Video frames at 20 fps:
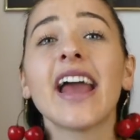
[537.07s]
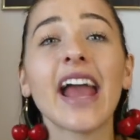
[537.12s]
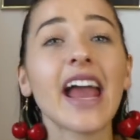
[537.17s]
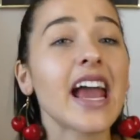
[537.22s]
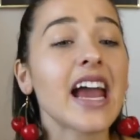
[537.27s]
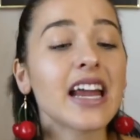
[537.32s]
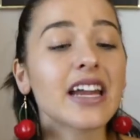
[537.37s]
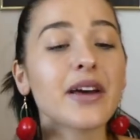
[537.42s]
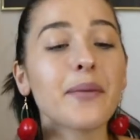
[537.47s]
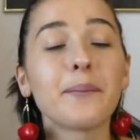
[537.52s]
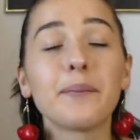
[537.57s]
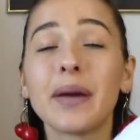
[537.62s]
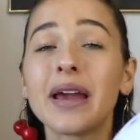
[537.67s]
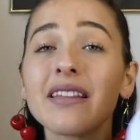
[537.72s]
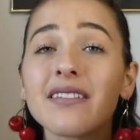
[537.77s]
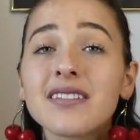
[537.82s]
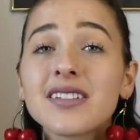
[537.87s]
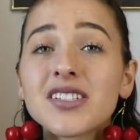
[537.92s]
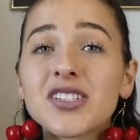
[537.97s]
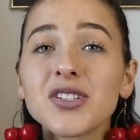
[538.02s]
And
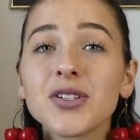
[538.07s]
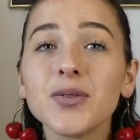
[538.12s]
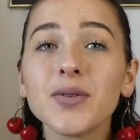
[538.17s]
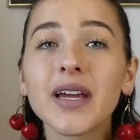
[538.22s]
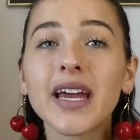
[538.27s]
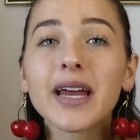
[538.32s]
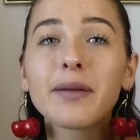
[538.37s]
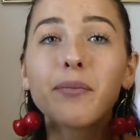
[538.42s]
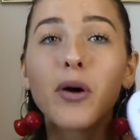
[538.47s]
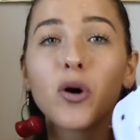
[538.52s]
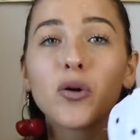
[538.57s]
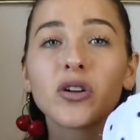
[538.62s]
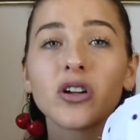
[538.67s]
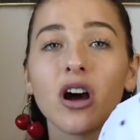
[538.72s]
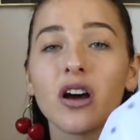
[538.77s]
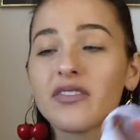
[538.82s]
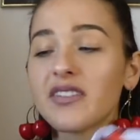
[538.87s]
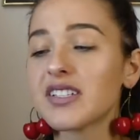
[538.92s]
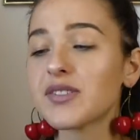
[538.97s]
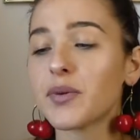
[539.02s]
bathing suit and polka
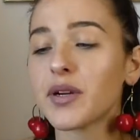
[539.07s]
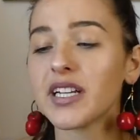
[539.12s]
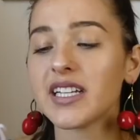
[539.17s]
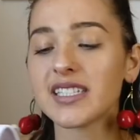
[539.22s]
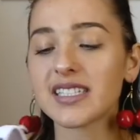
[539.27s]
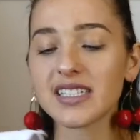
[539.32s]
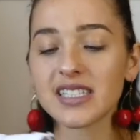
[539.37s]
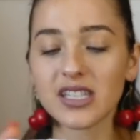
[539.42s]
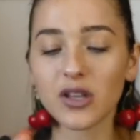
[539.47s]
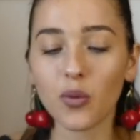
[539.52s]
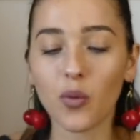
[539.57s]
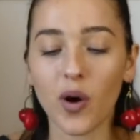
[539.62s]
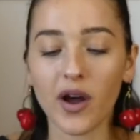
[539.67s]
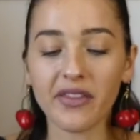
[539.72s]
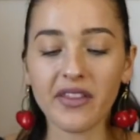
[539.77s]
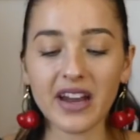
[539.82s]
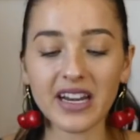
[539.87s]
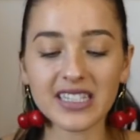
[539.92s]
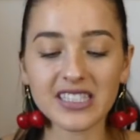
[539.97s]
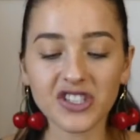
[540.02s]
dot. This one is the
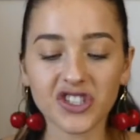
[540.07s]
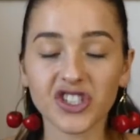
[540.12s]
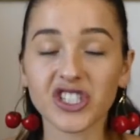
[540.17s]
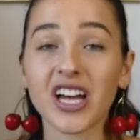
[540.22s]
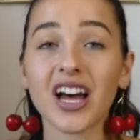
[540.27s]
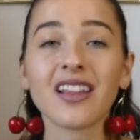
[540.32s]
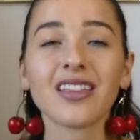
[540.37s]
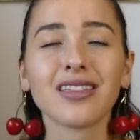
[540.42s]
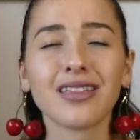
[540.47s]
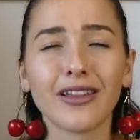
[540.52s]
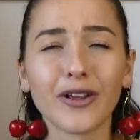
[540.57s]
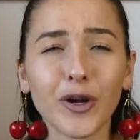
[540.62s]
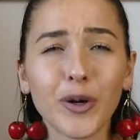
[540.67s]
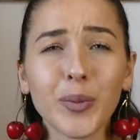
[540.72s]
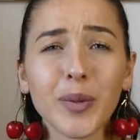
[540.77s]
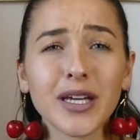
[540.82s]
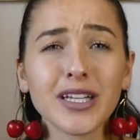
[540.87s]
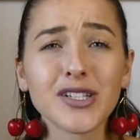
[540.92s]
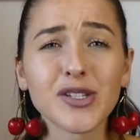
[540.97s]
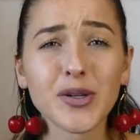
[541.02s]
one that is just a little
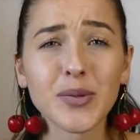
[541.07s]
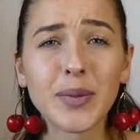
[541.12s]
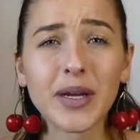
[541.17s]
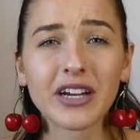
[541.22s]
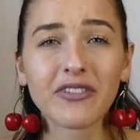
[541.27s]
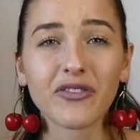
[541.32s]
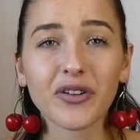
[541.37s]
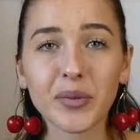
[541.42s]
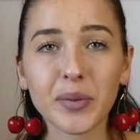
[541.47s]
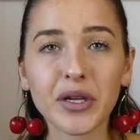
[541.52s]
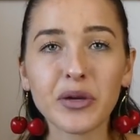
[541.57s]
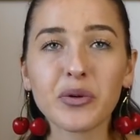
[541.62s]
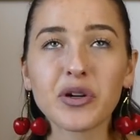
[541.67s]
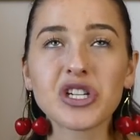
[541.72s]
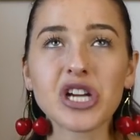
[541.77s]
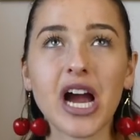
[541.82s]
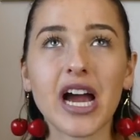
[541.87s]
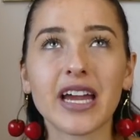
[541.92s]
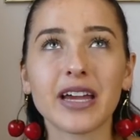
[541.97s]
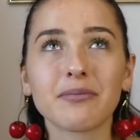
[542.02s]
bit too big for me,
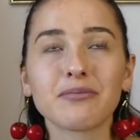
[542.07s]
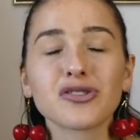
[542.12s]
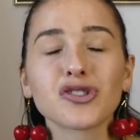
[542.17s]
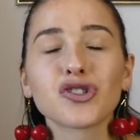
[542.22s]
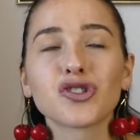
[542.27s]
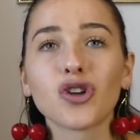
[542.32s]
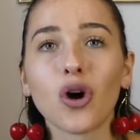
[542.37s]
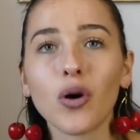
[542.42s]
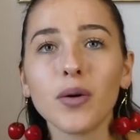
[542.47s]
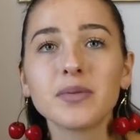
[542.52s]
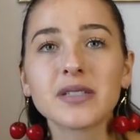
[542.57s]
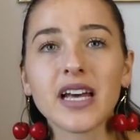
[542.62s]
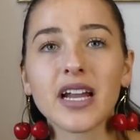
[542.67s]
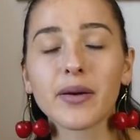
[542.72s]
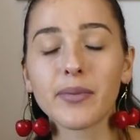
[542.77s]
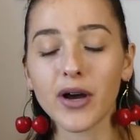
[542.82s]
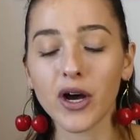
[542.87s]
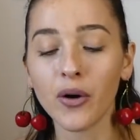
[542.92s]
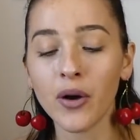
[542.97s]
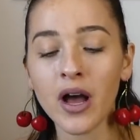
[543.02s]
which I am so upset
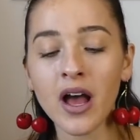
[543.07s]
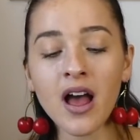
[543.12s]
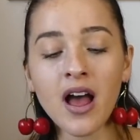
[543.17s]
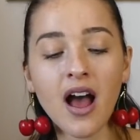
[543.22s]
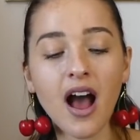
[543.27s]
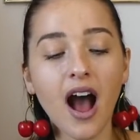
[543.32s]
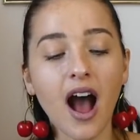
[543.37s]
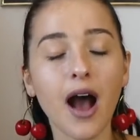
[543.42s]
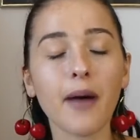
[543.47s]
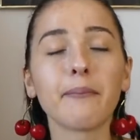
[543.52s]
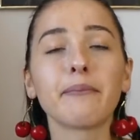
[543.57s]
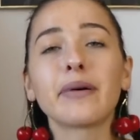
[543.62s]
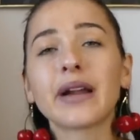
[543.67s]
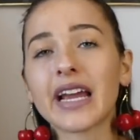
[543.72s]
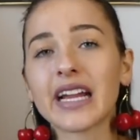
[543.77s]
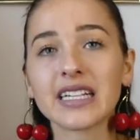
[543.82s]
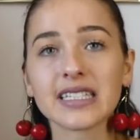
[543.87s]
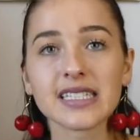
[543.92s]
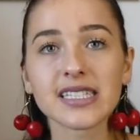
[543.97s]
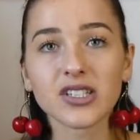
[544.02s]
about. Um, but
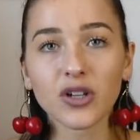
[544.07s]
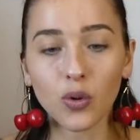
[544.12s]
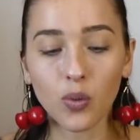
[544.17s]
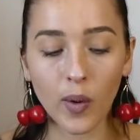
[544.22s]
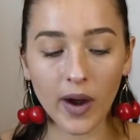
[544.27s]
I can still